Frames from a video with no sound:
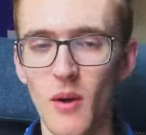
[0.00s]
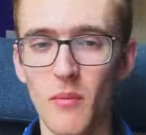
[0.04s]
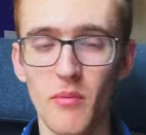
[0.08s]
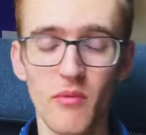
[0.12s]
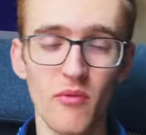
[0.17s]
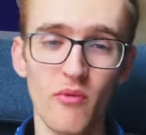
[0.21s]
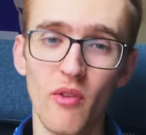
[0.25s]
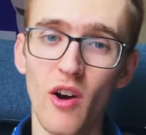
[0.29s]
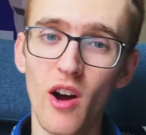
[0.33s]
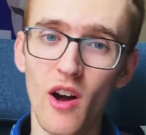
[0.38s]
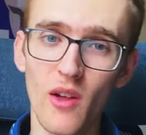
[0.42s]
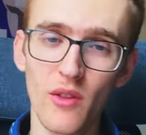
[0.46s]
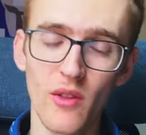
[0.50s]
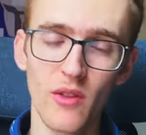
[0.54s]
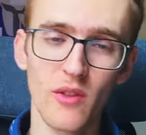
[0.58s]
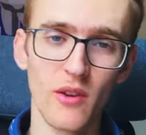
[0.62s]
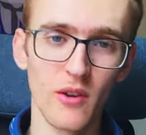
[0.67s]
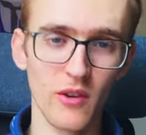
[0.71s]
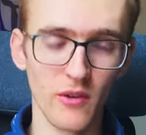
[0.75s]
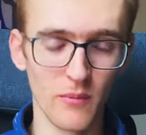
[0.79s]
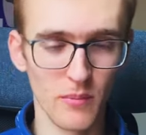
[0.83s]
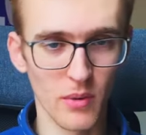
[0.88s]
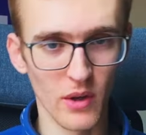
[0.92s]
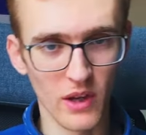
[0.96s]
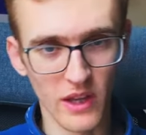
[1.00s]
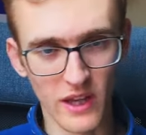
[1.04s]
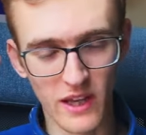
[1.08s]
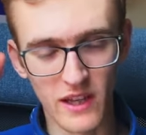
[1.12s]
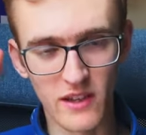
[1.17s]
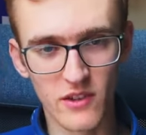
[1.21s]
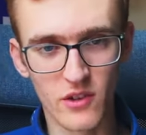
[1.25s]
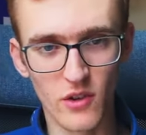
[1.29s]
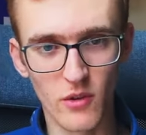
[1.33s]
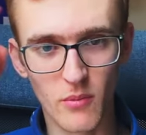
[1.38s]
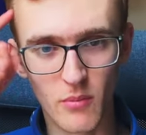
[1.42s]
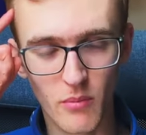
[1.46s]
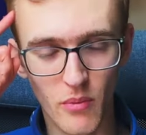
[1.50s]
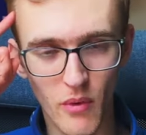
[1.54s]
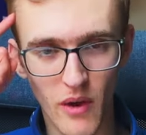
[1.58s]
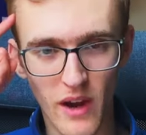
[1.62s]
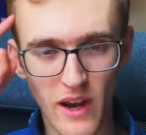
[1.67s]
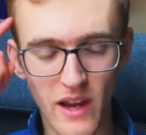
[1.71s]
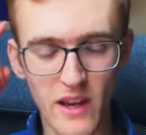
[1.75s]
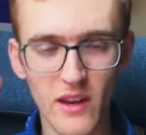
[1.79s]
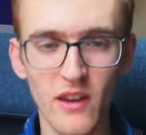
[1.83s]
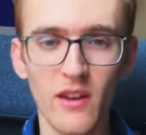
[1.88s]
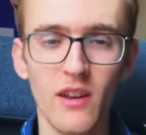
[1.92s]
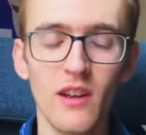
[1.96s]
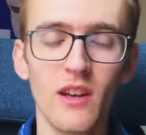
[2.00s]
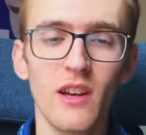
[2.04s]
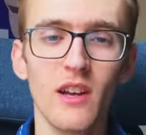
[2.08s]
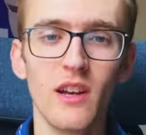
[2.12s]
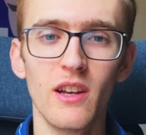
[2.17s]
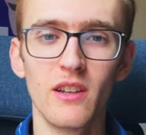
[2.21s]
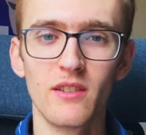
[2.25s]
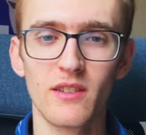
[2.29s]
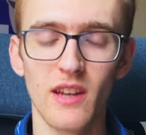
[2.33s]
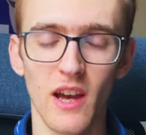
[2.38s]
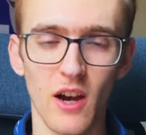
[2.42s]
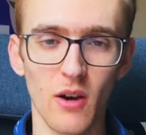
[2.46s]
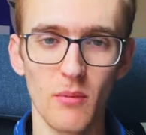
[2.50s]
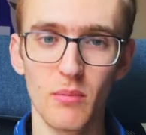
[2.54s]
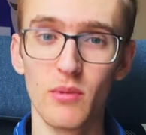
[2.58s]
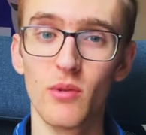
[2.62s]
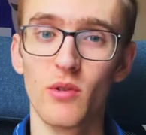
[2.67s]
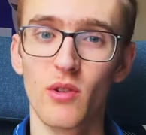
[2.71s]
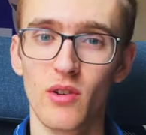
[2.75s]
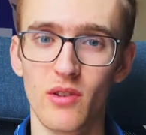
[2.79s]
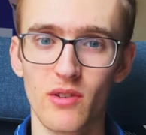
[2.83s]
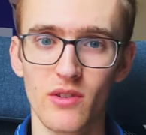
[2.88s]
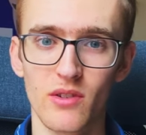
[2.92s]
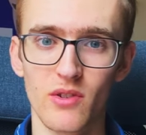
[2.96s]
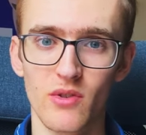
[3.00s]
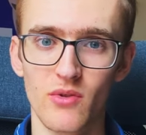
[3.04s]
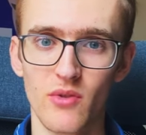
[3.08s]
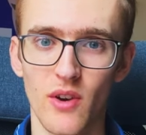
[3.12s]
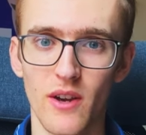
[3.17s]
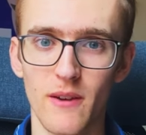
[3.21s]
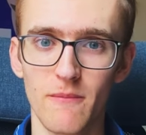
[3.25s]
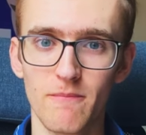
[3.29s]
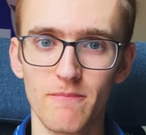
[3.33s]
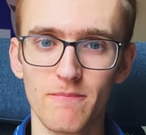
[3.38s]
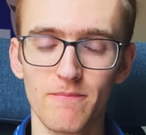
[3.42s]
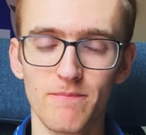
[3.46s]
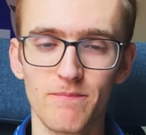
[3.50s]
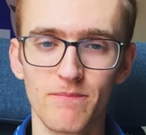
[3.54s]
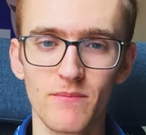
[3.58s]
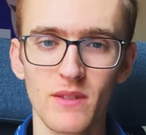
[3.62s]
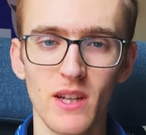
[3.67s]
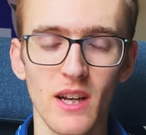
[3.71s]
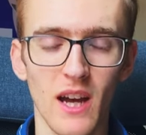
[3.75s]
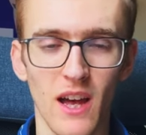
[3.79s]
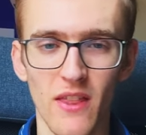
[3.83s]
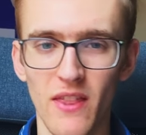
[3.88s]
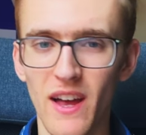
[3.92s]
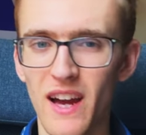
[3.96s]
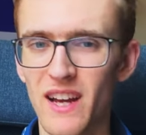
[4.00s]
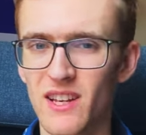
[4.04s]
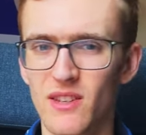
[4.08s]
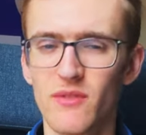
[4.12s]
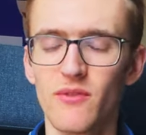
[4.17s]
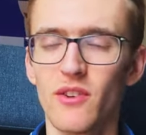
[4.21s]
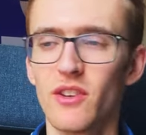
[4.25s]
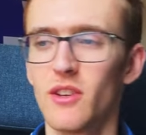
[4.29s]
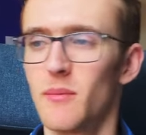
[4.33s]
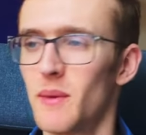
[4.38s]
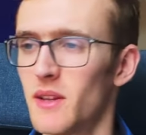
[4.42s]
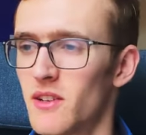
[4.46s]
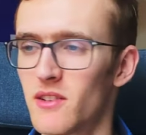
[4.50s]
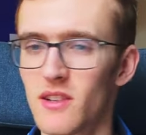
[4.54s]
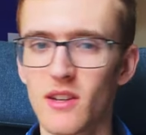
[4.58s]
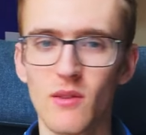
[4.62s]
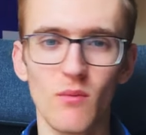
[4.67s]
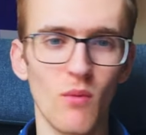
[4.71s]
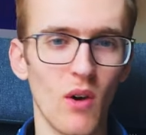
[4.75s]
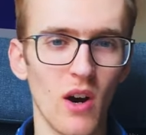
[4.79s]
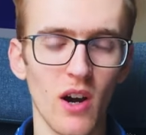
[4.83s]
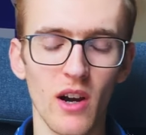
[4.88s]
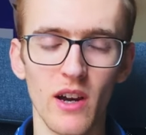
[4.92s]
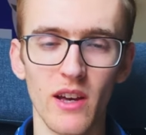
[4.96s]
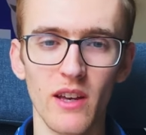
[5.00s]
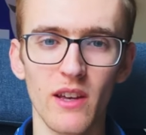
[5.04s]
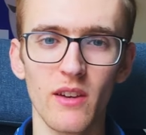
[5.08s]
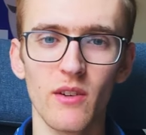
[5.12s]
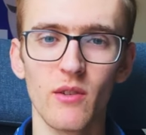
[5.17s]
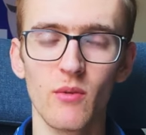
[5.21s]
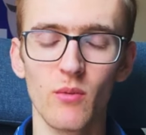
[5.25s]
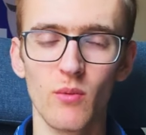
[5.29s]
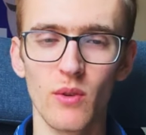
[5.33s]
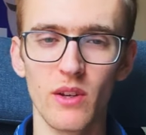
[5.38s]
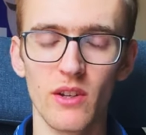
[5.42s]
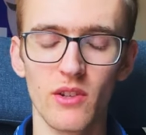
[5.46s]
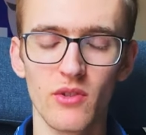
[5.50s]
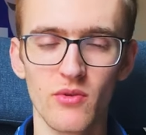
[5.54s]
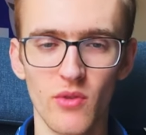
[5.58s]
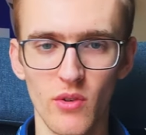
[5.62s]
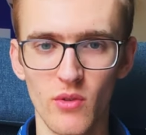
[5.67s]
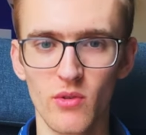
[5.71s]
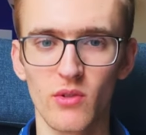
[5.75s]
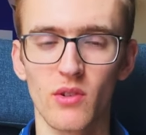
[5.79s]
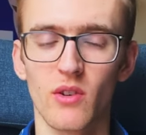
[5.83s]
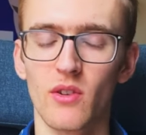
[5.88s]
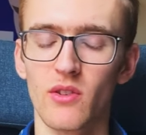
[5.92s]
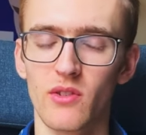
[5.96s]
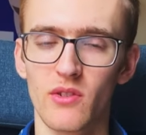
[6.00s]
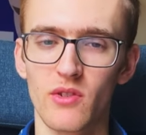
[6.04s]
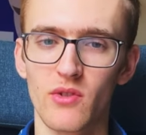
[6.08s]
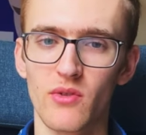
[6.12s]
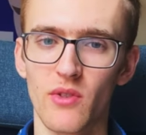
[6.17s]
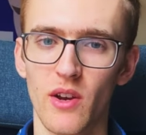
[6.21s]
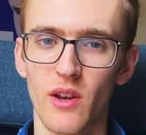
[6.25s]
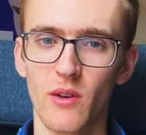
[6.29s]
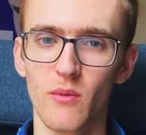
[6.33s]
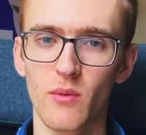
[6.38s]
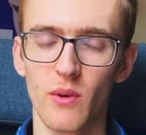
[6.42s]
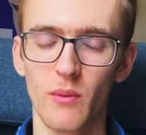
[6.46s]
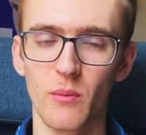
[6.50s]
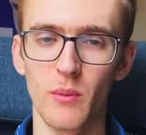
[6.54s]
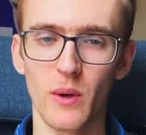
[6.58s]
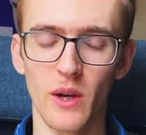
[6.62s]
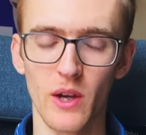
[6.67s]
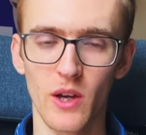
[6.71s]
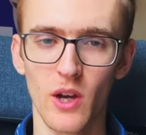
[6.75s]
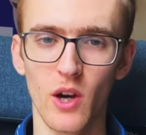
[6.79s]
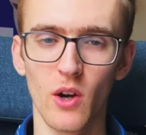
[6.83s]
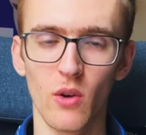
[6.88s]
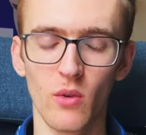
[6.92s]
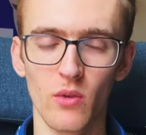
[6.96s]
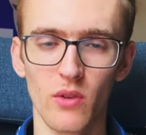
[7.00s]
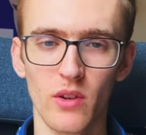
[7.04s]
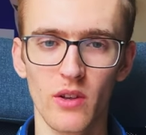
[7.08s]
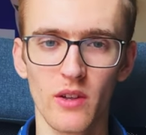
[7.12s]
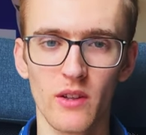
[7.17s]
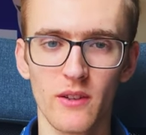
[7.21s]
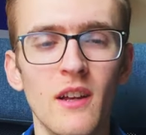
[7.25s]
up rather than putting it into your brain to help you concentrate. And that is fundamentally why we struggle to concentrate when we're cold.